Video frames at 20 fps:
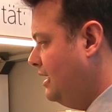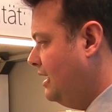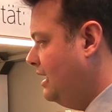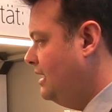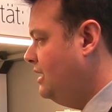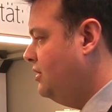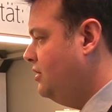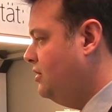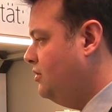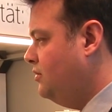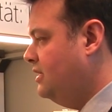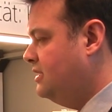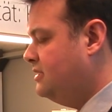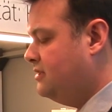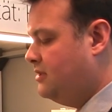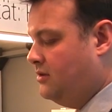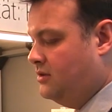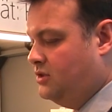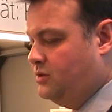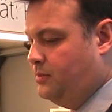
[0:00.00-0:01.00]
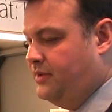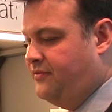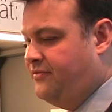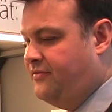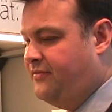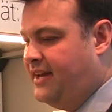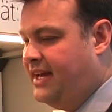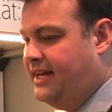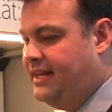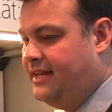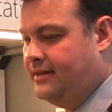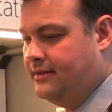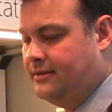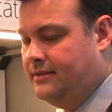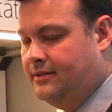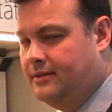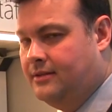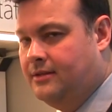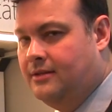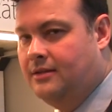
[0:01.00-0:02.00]
and you know it's going to be faded.
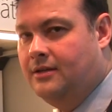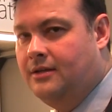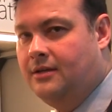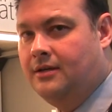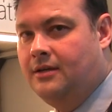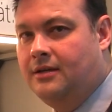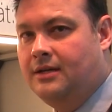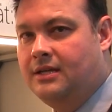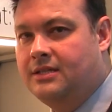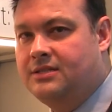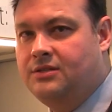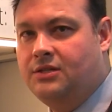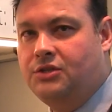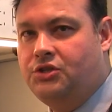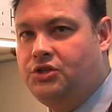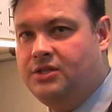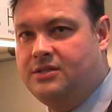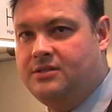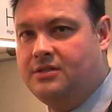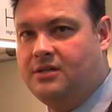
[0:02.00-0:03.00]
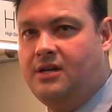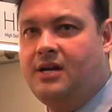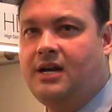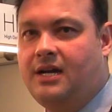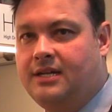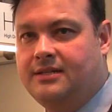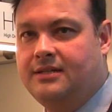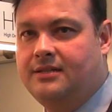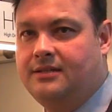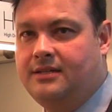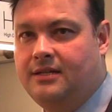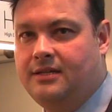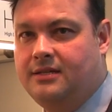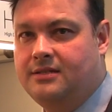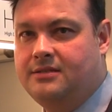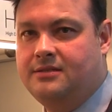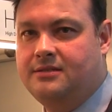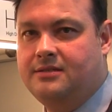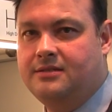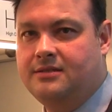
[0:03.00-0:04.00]
It's not just a cut and then
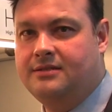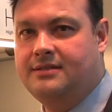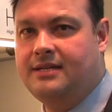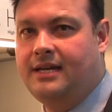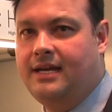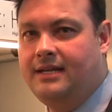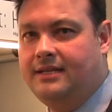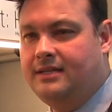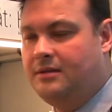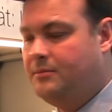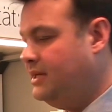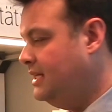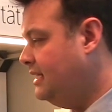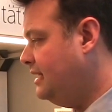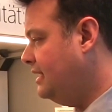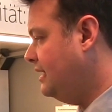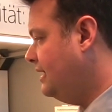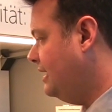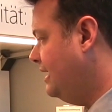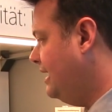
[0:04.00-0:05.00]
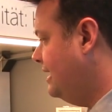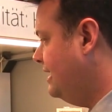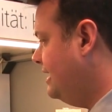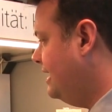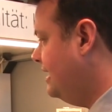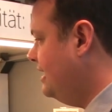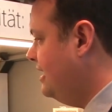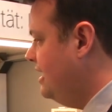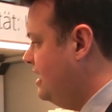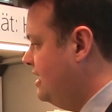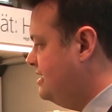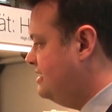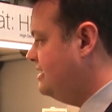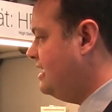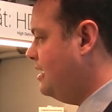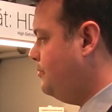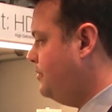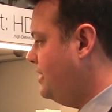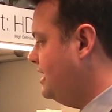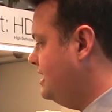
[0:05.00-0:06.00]
it's silent immediately, and then
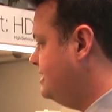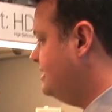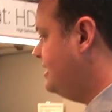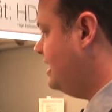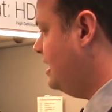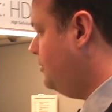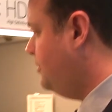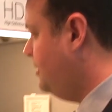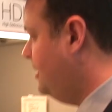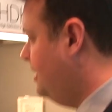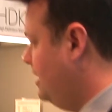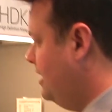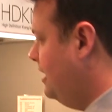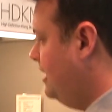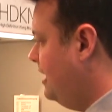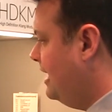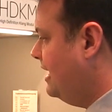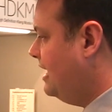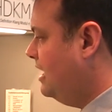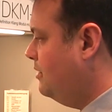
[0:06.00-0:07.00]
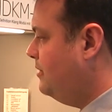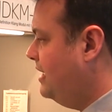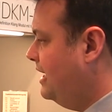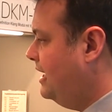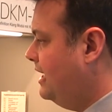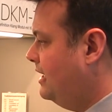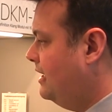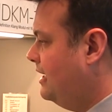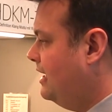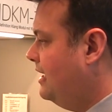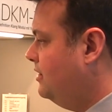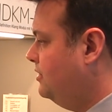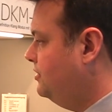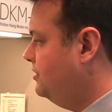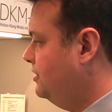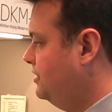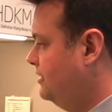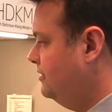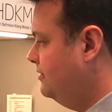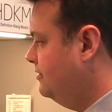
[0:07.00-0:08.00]
step by step I can make it
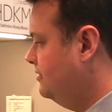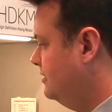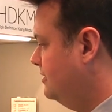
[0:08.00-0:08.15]
louder.